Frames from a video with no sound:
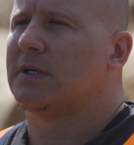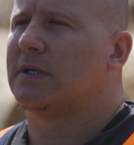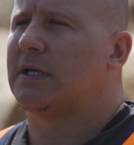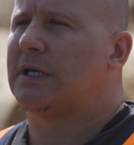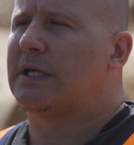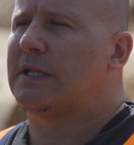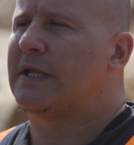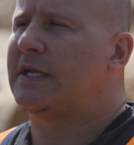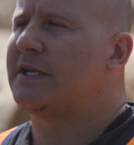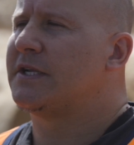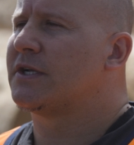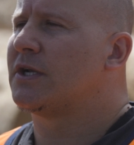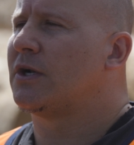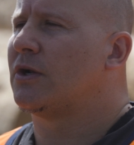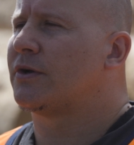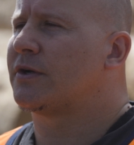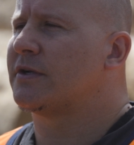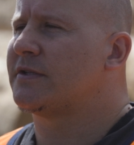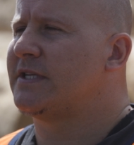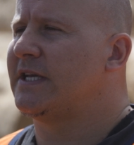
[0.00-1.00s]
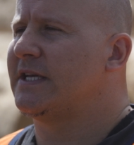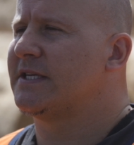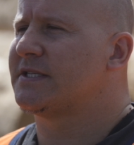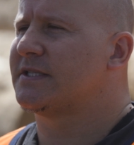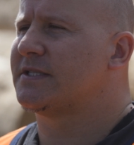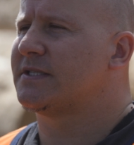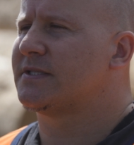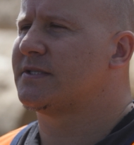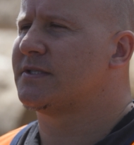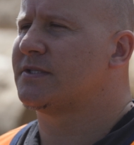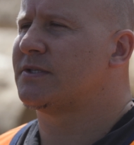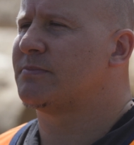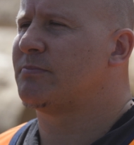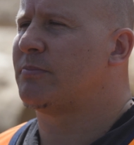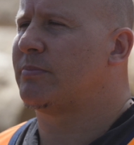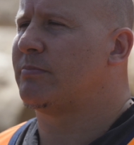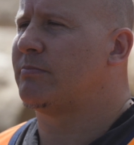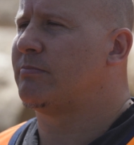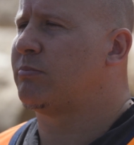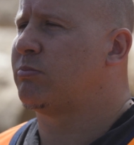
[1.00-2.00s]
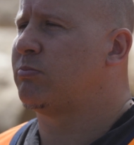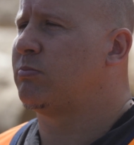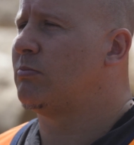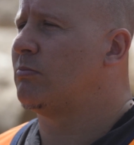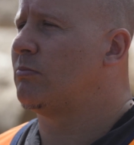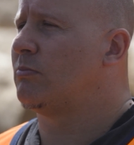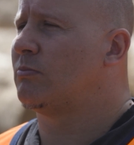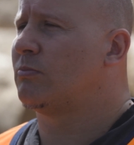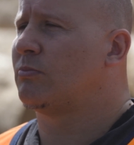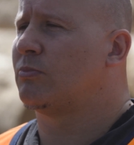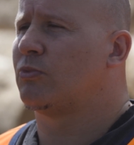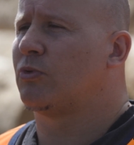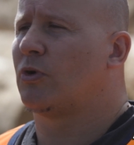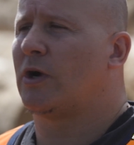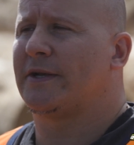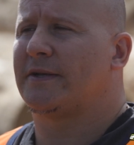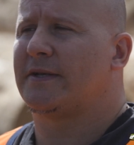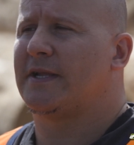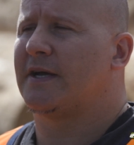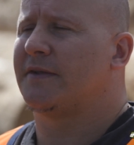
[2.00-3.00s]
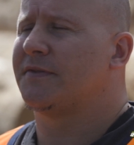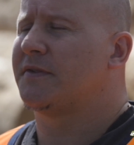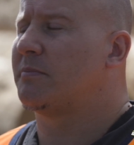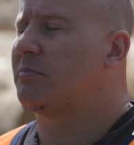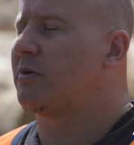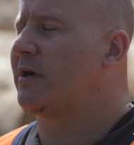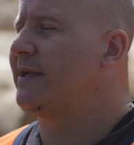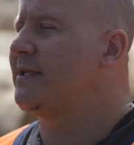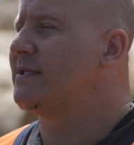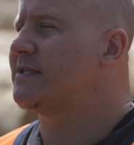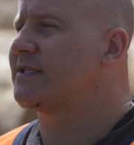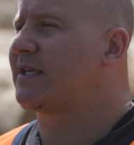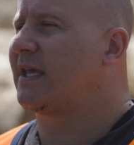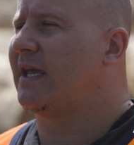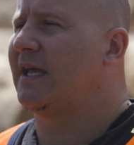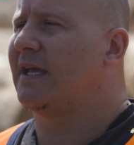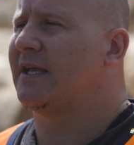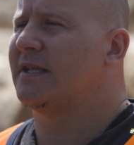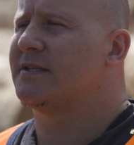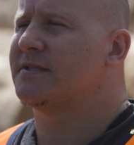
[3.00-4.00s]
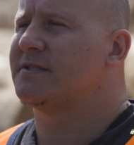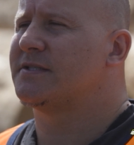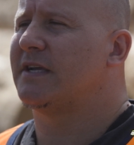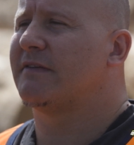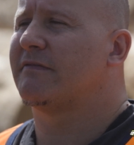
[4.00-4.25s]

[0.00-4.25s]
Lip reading: They did a lot of tests, right down to brain scans,